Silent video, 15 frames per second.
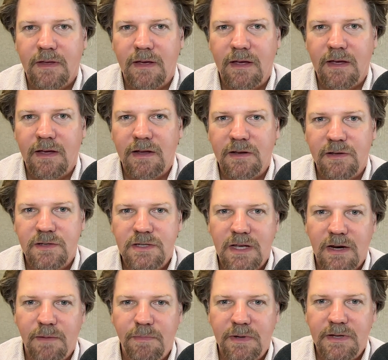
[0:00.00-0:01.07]
and you set
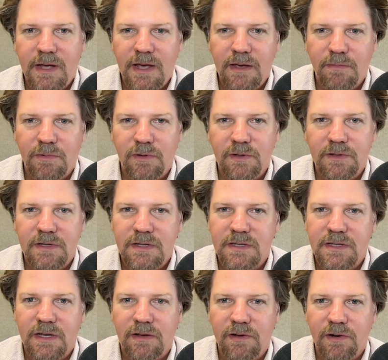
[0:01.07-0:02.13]
up a table to
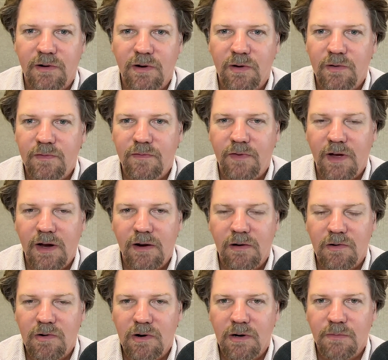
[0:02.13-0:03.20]
sell your own
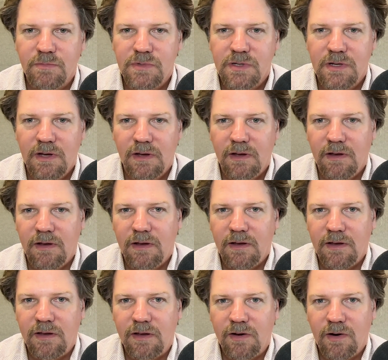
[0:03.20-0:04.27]
firearms,
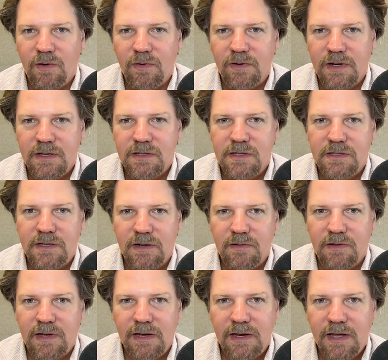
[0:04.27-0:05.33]
you don't
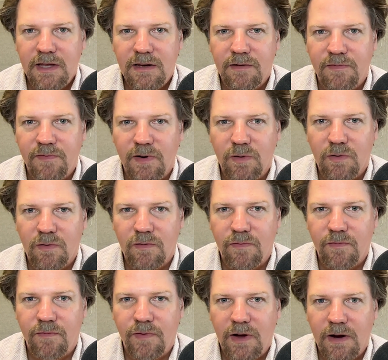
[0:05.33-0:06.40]
necessarily need a federal
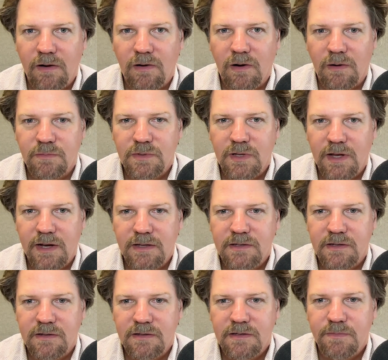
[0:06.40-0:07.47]
firearms
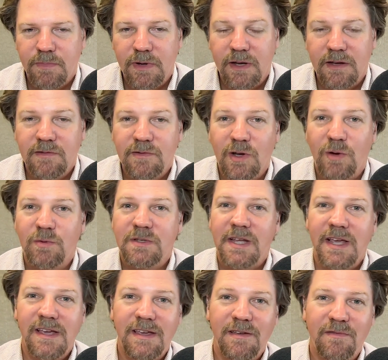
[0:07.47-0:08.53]
license. But don't
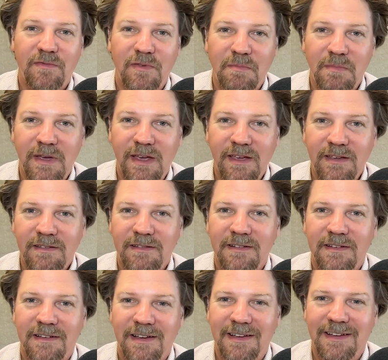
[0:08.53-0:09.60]
take it from me.
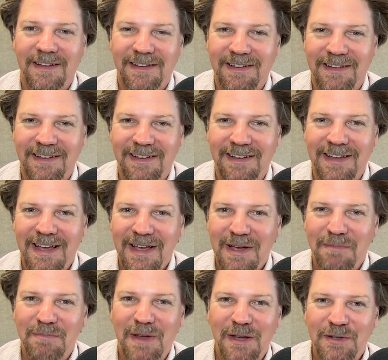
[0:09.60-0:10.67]
I'm
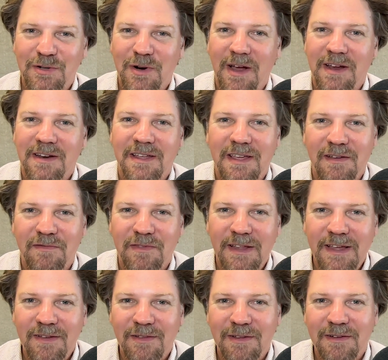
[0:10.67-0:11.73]
not trying to give
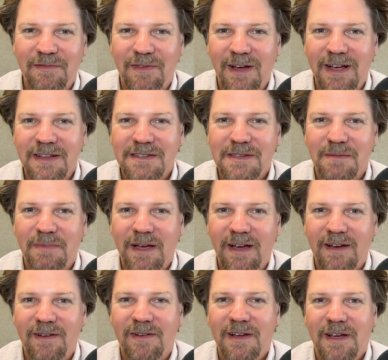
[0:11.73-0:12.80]
legal advice
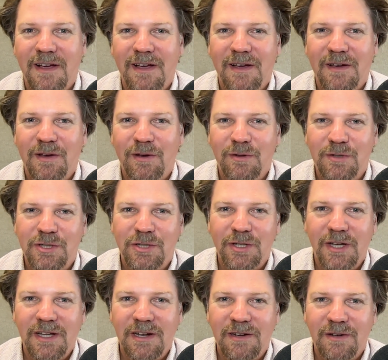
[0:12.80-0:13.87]
about who
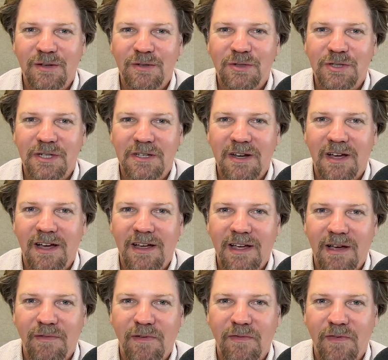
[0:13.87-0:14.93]
should and who should not
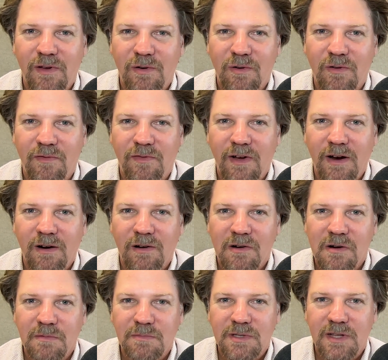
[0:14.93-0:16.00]
have a federal
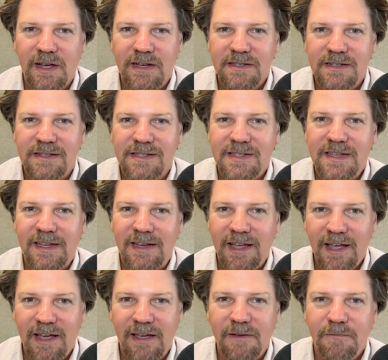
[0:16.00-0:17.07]
firearms license
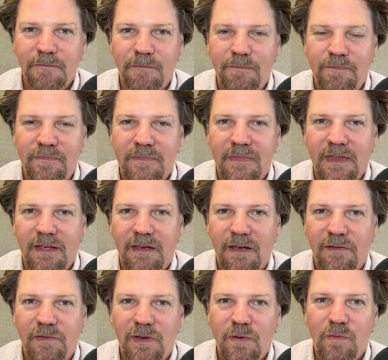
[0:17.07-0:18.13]
today.
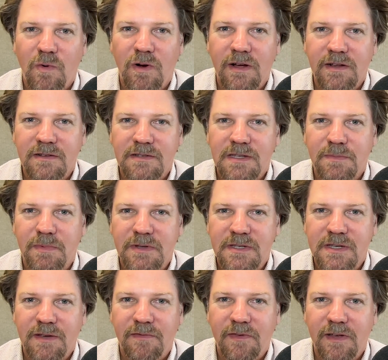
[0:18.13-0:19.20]
If you want
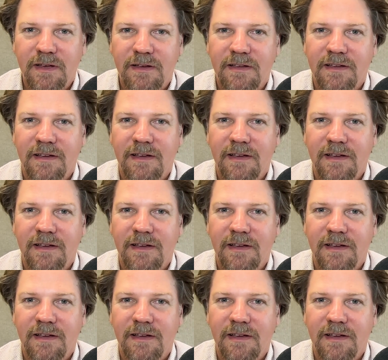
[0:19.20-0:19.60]
specific